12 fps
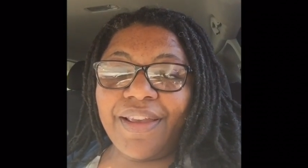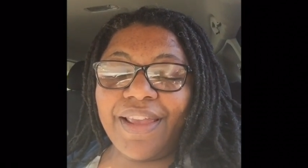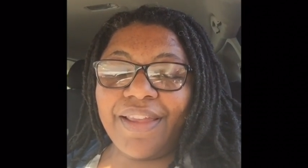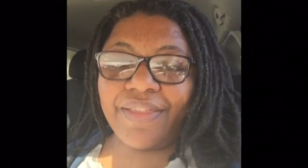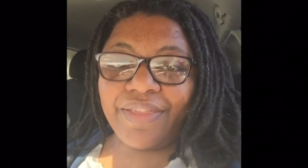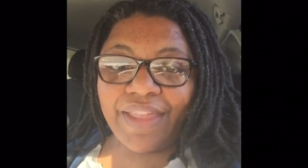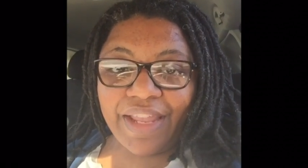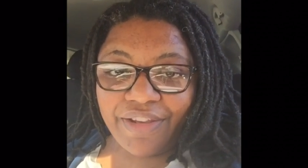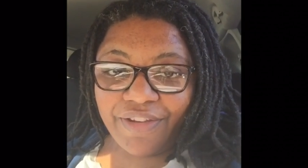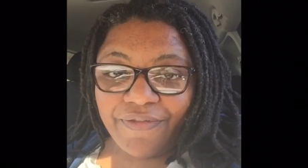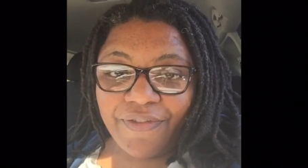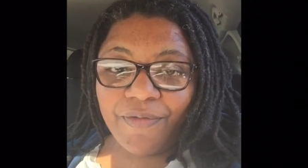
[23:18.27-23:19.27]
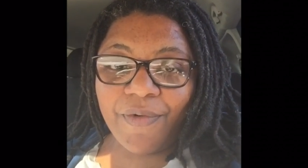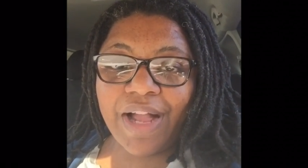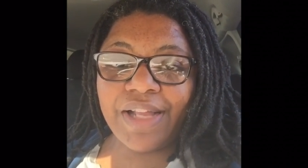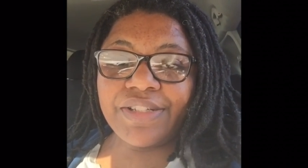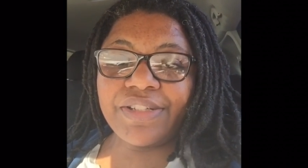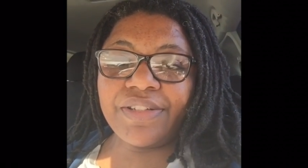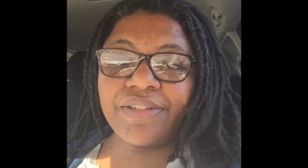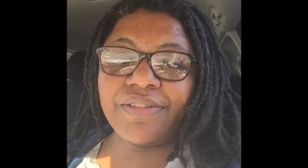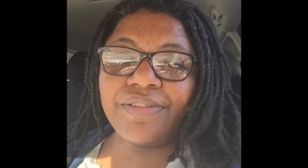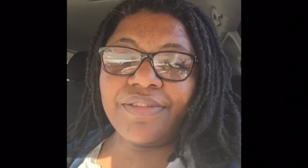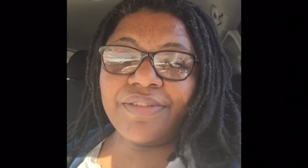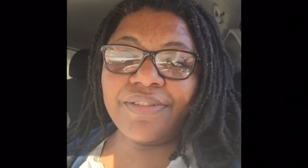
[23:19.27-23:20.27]
And thank you for
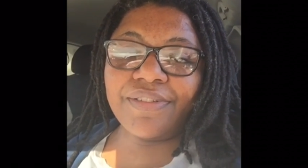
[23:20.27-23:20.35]
watching.